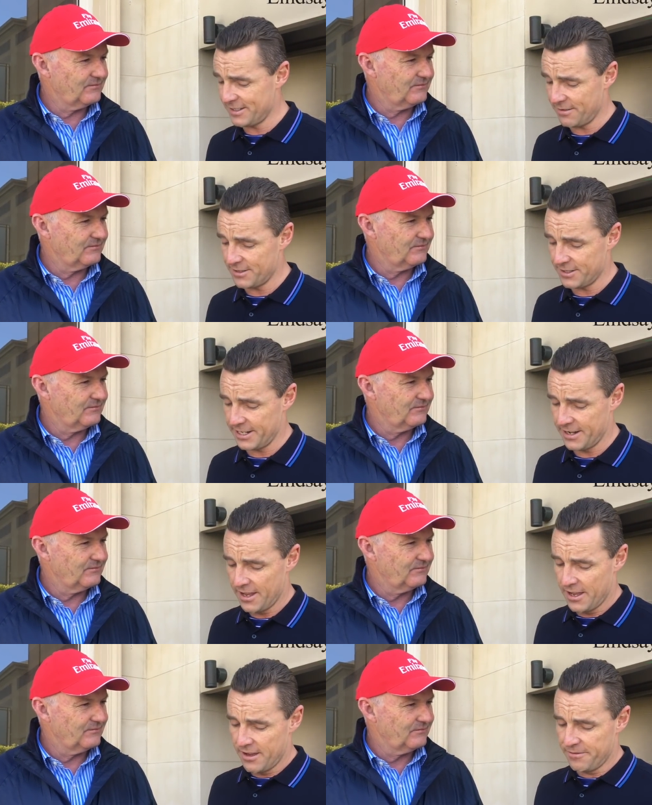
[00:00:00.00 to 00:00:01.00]
Speaker 1: 17,
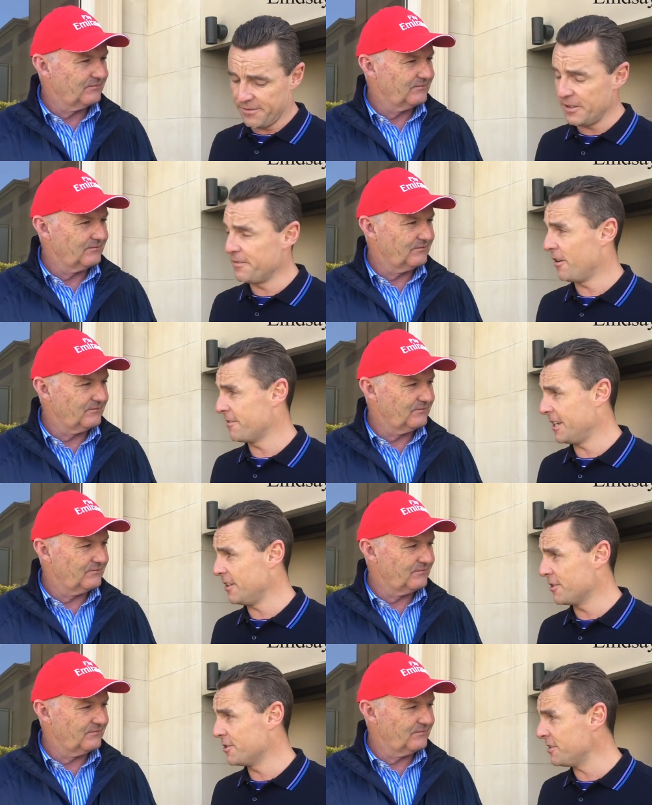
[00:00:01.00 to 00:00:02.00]
55
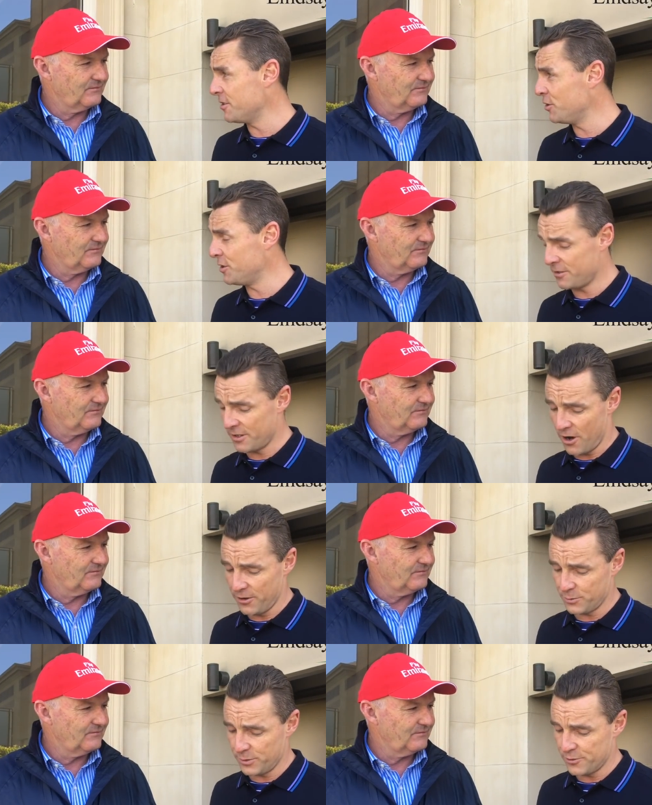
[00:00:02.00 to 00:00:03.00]
kilos. She's a New Zealand
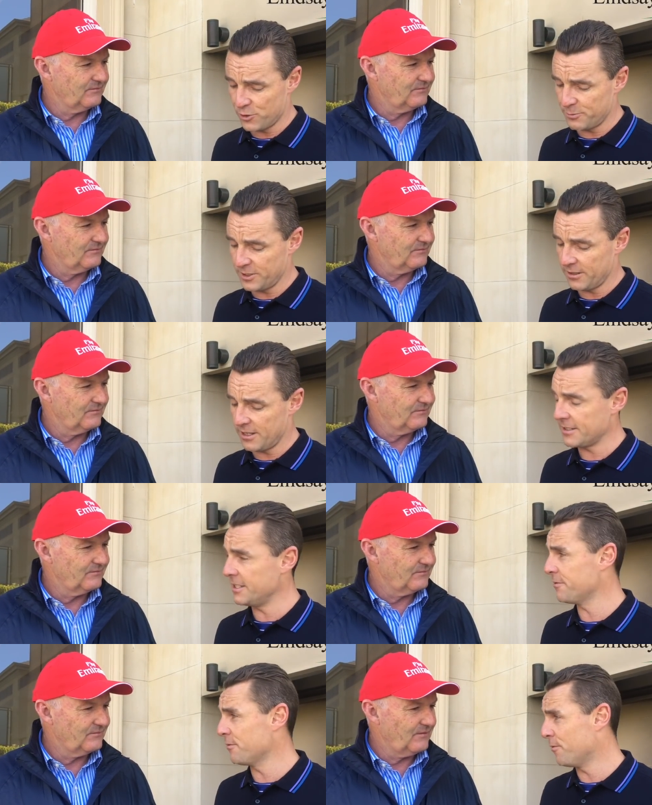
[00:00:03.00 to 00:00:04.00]
Oaks winner, drops in class here
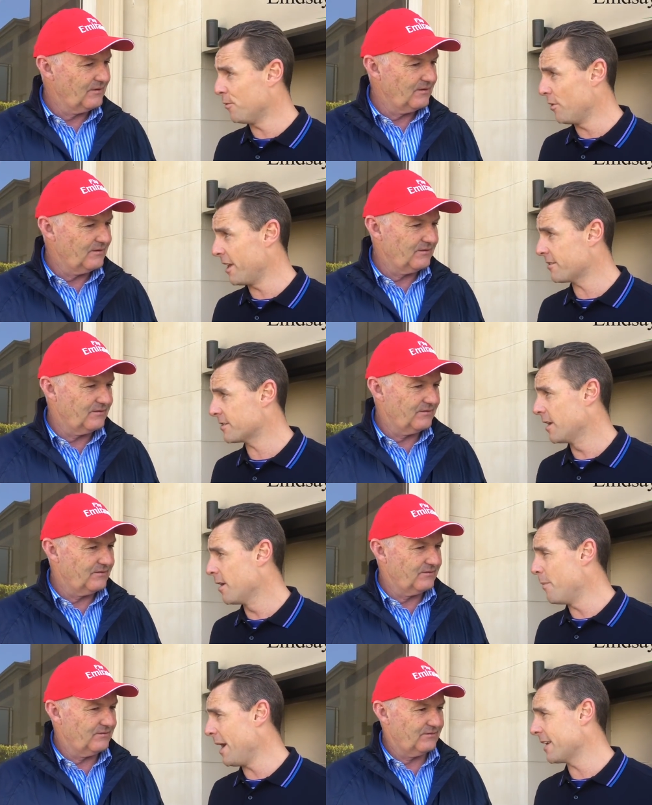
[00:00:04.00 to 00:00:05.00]
from four lengths
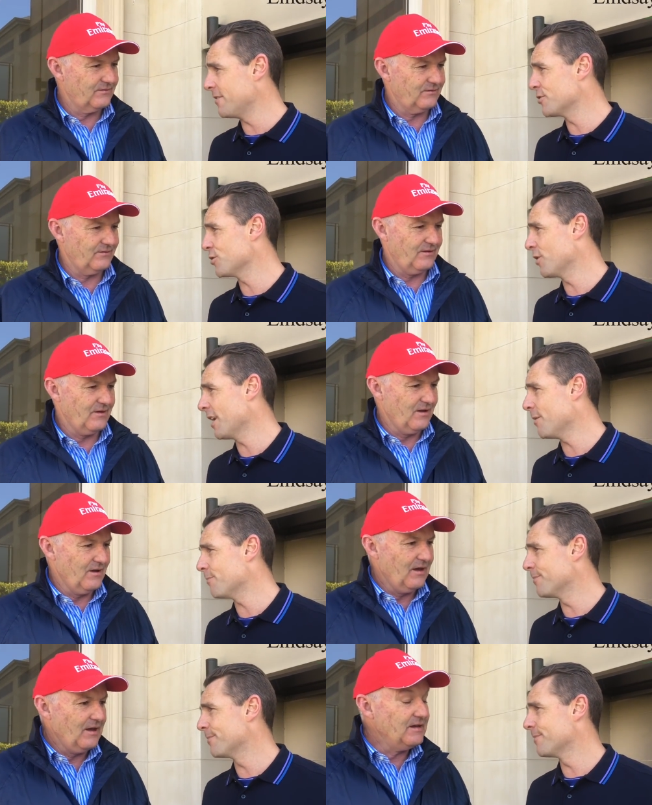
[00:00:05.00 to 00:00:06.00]
back in the Geelong Cup.
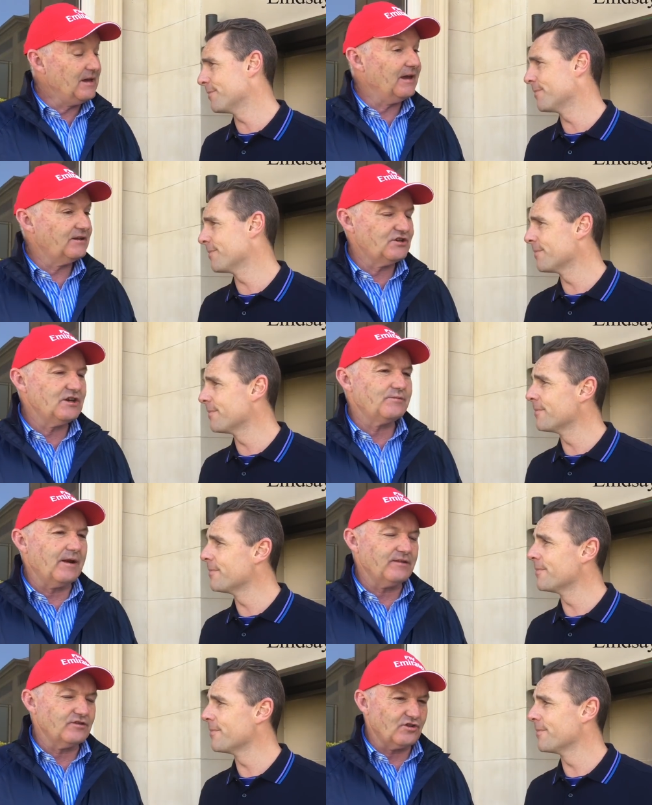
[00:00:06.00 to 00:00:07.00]
Speaker 2: Yeah, she
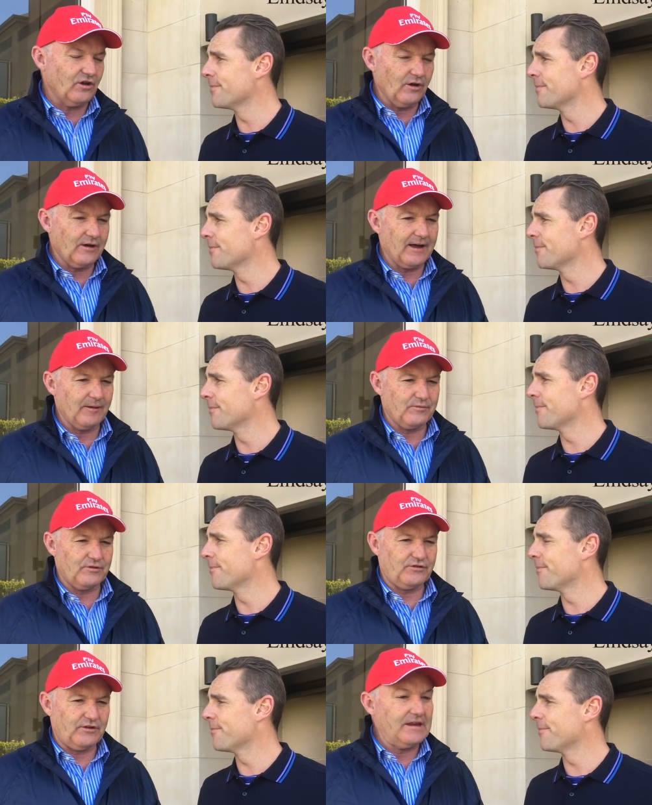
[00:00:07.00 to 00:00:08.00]
ran the Geelong Cup,
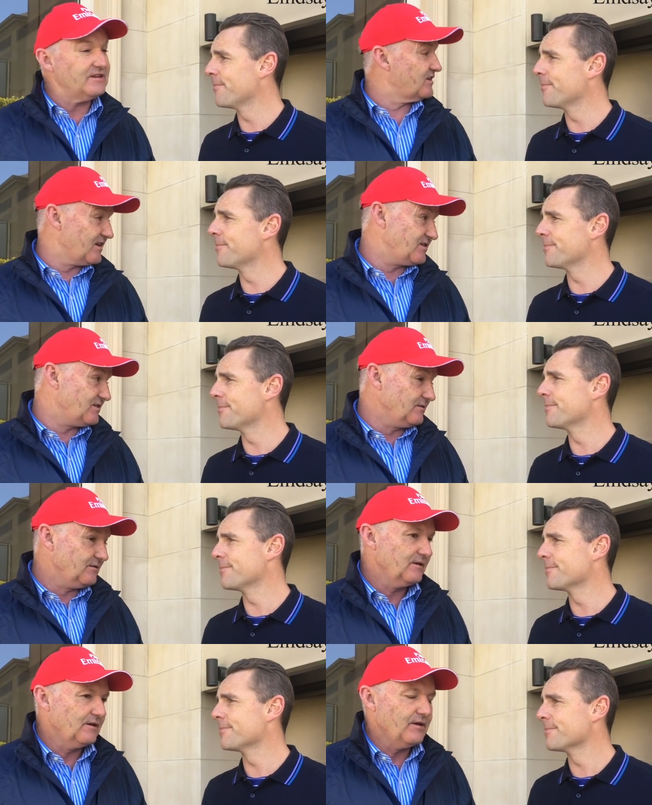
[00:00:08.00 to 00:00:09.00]
was in season,
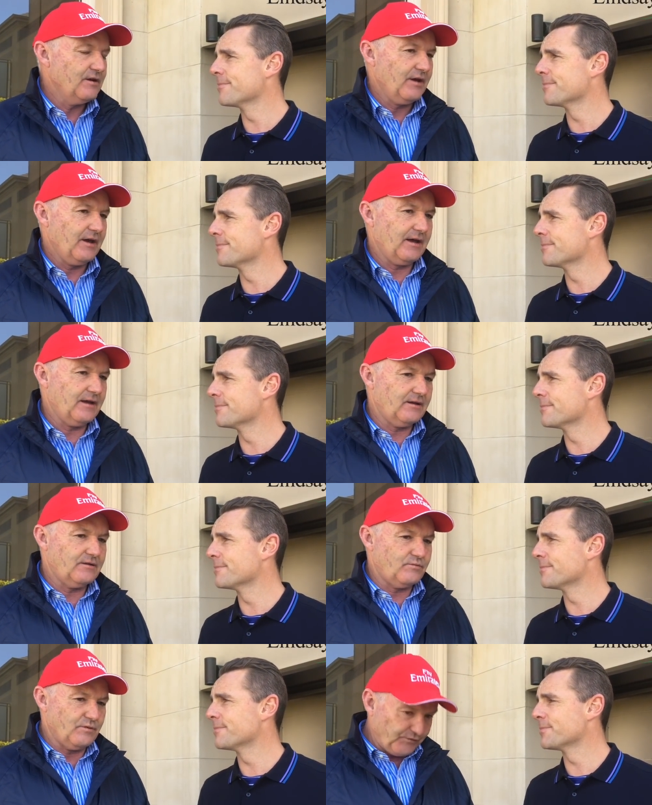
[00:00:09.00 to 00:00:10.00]
and
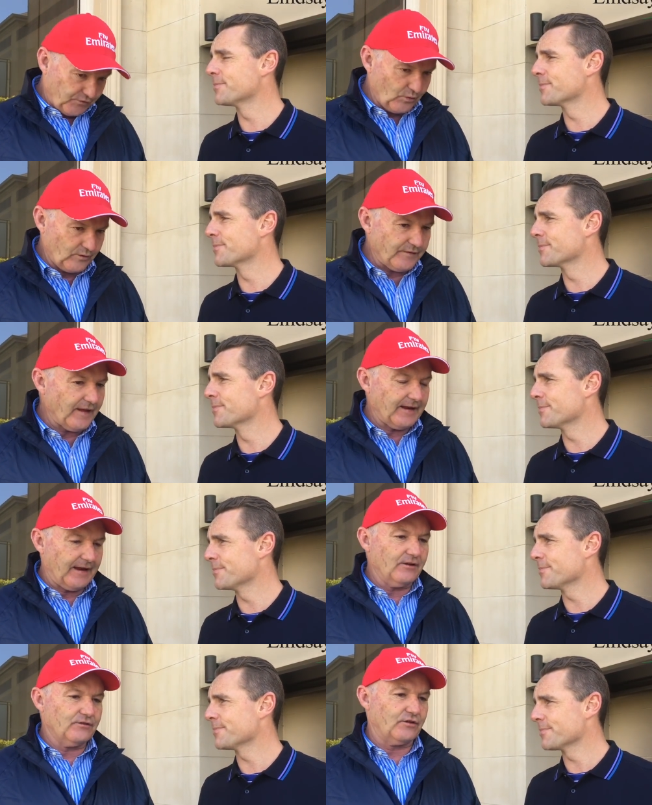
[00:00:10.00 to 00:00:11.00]
we've sorted that
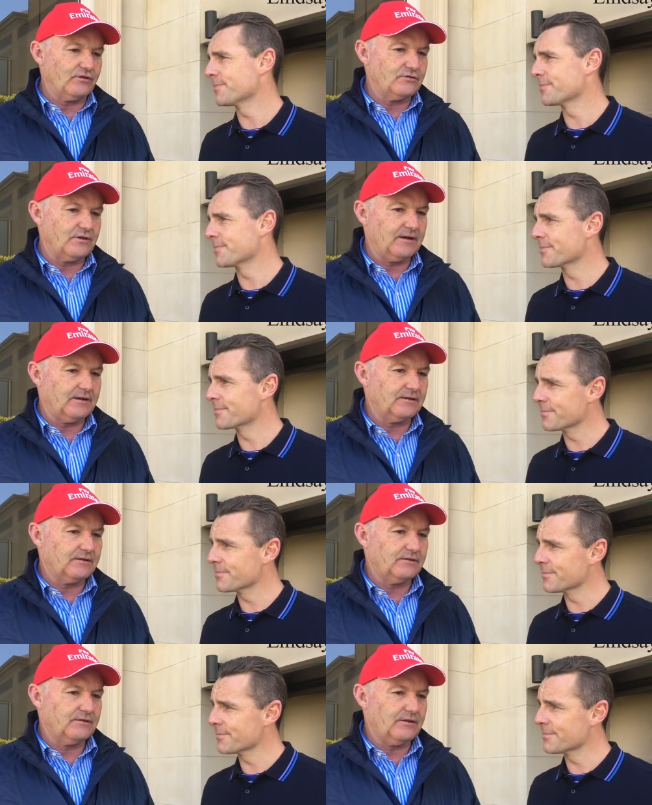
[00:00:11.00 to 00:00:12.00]
out. So, uh,